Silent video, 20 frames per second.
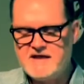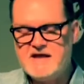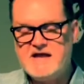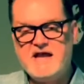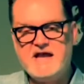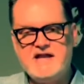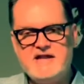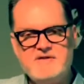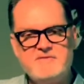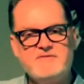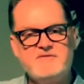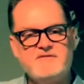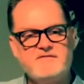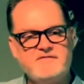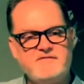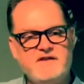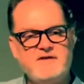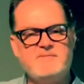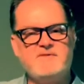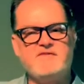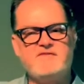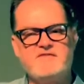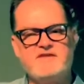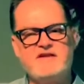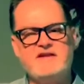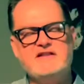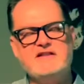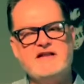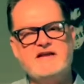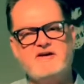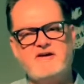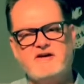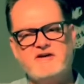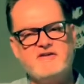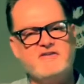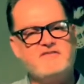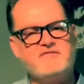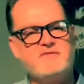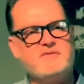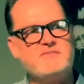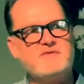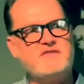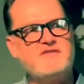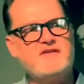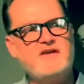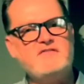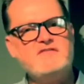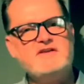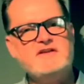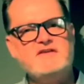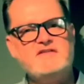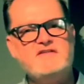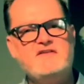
And he was a famous inlay artist from the 70s.